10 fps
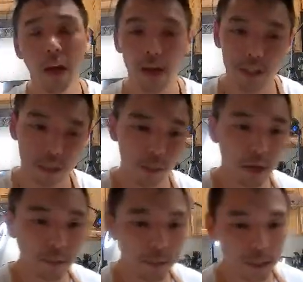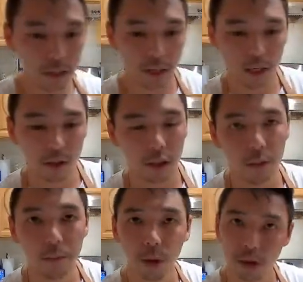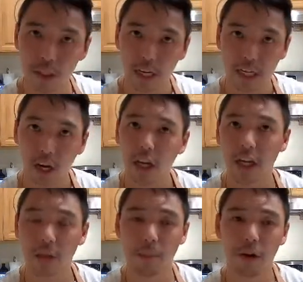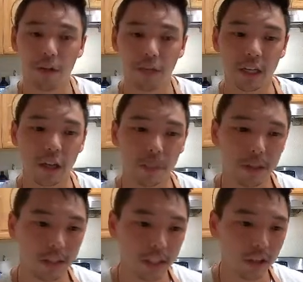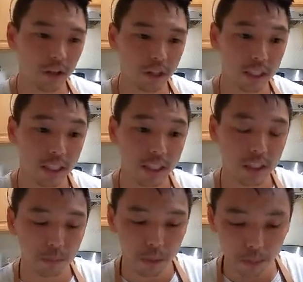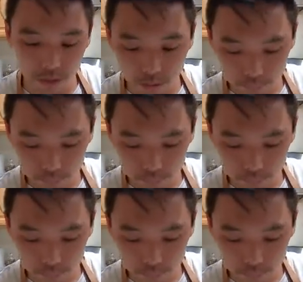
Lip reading: This is probably the most iconic part of a Kung Pao chicken are the Tianjin peppers.